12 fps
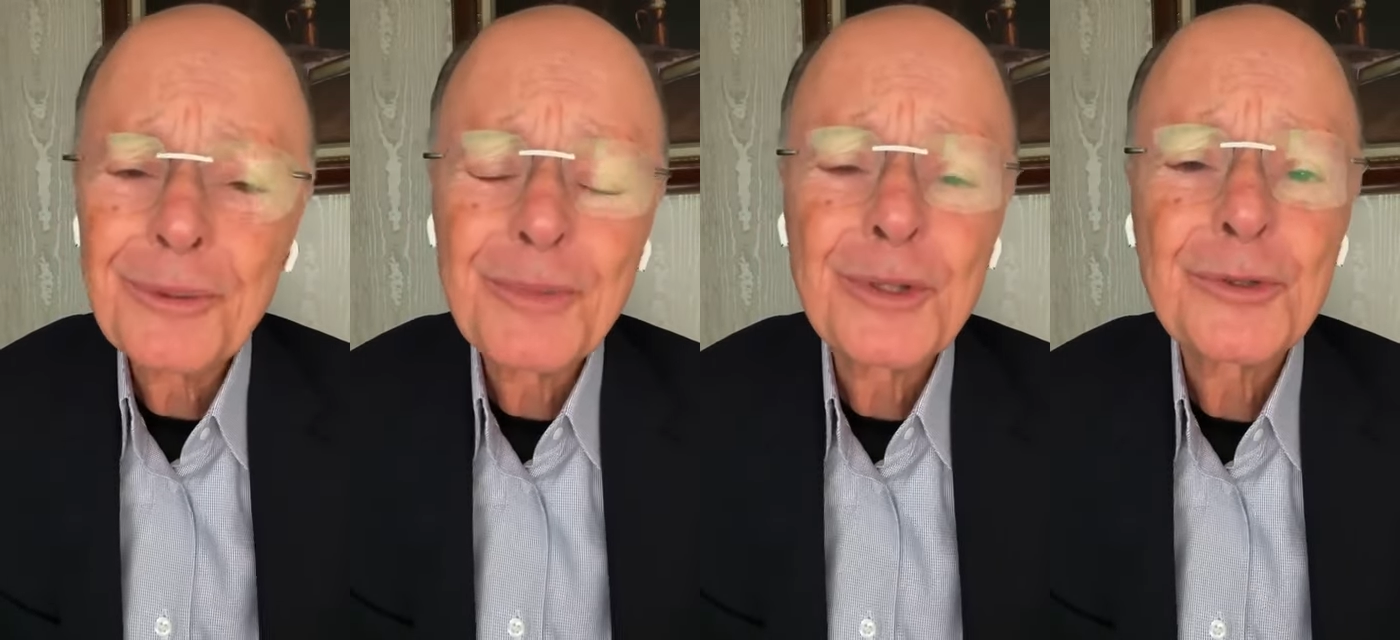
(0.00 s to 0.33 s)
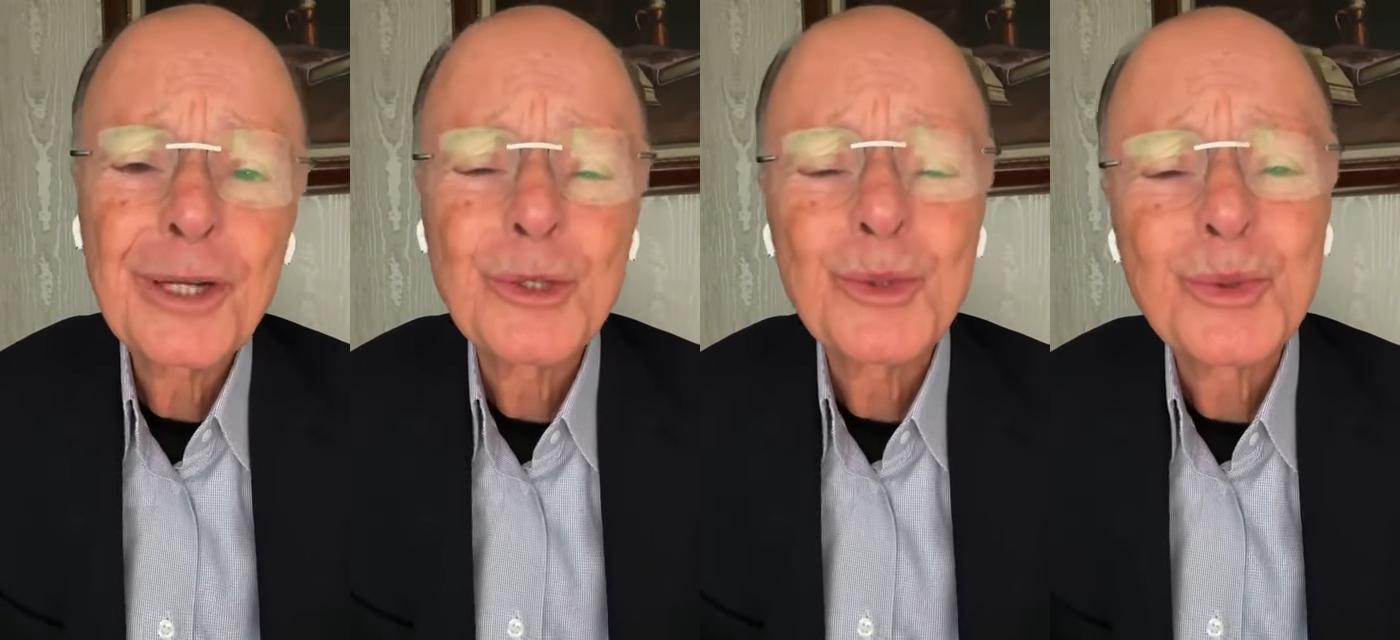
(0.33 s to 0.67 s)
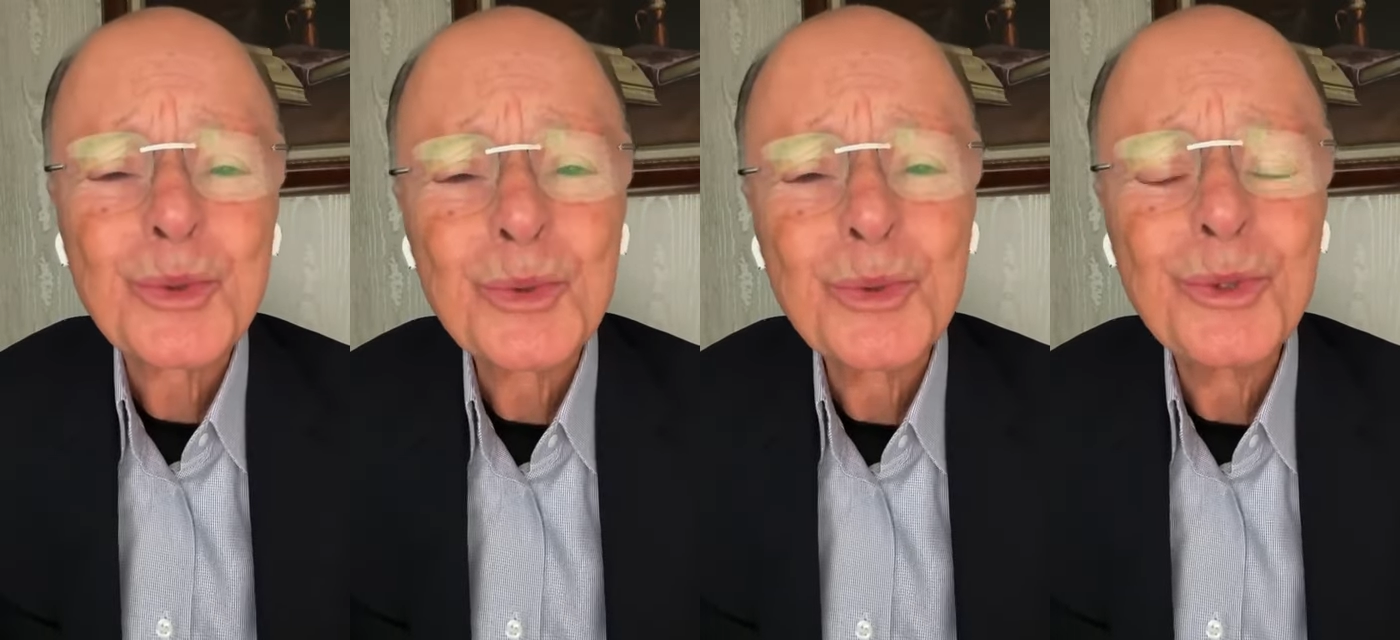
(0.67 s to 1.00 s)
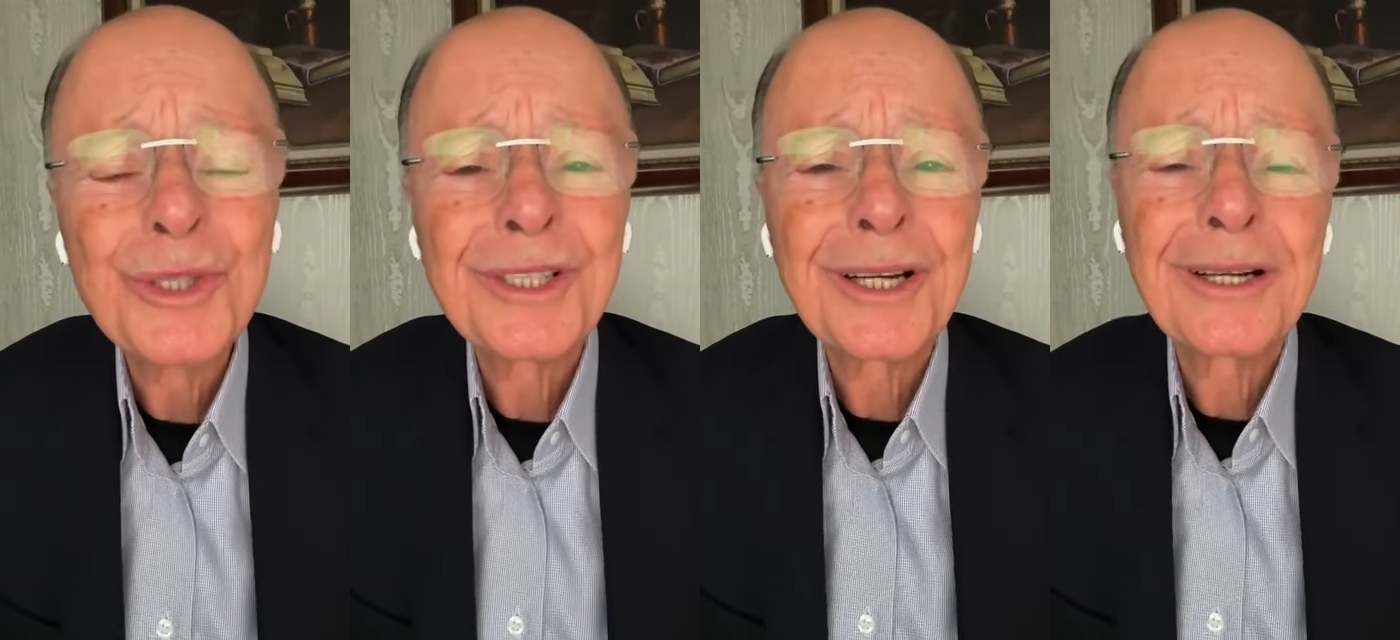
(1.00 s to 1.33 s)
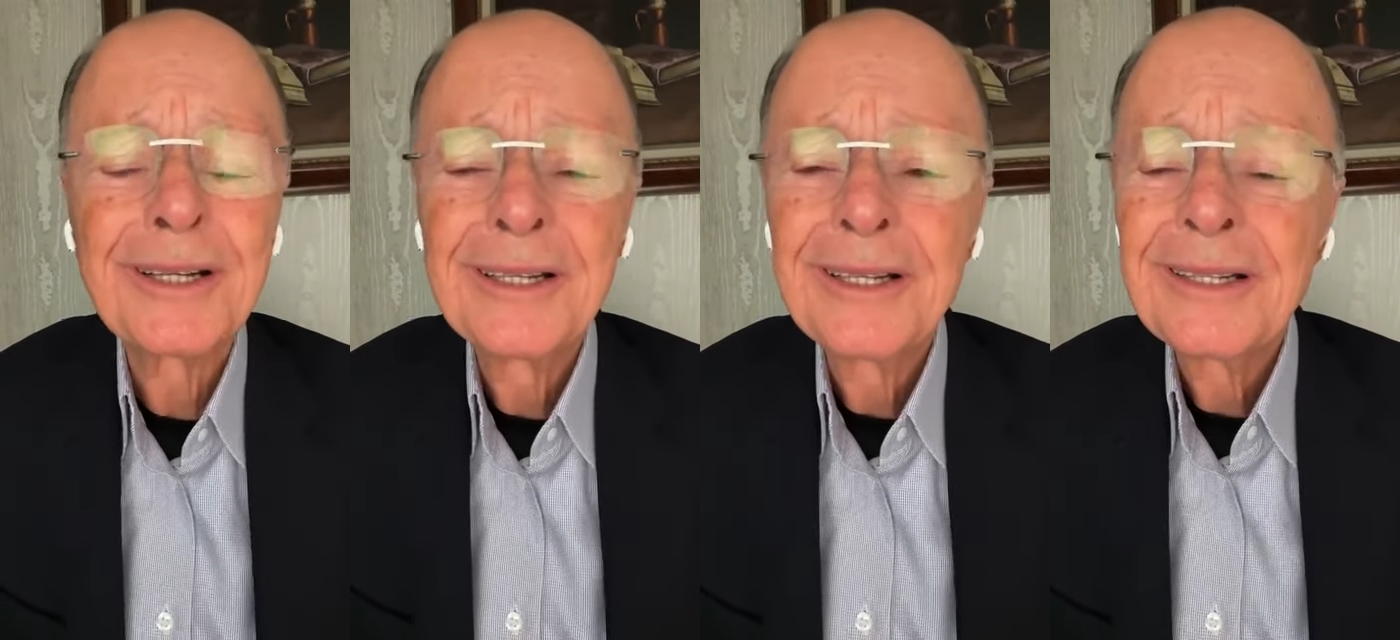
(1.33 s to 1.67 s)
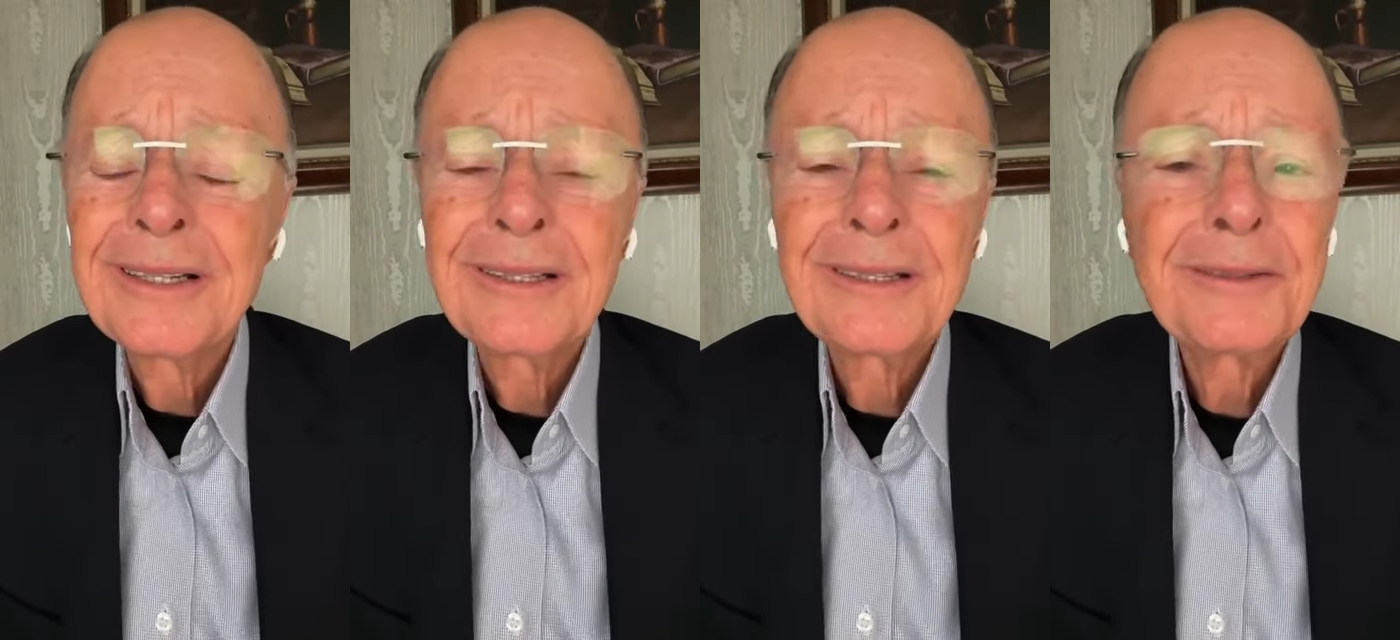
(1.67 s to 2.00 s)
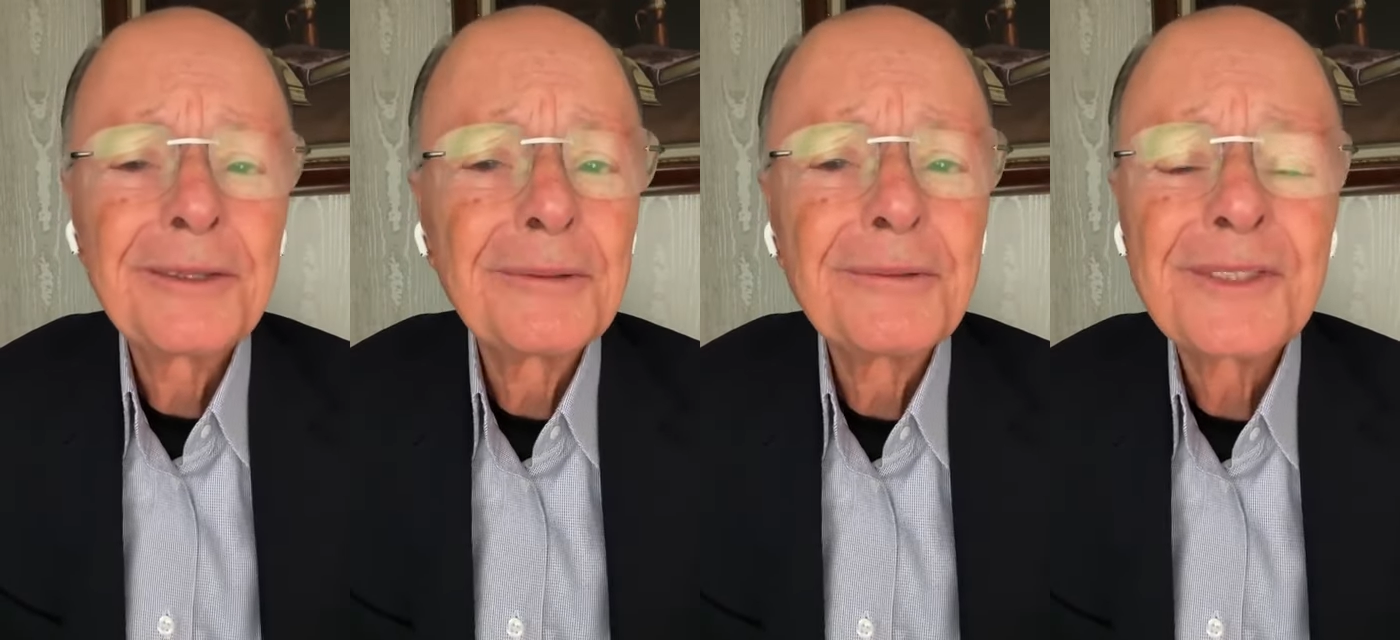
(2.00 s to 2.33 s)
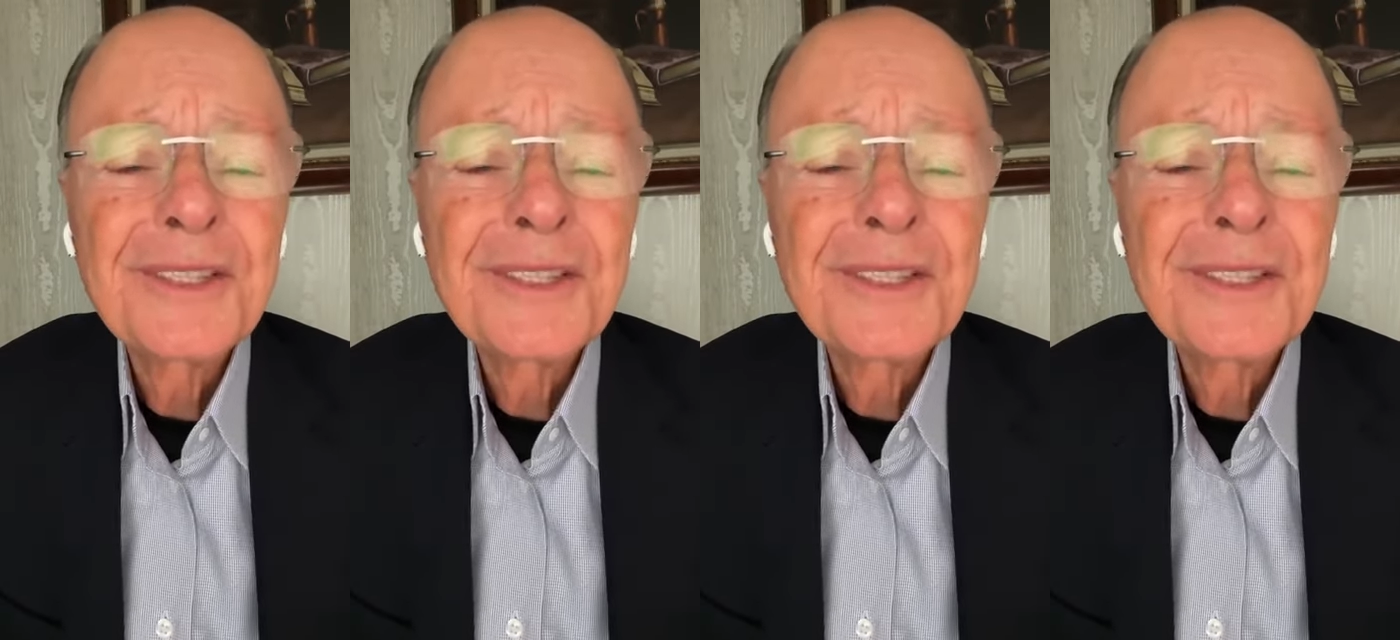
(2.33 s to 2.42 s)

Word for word: I am someone who is dirty.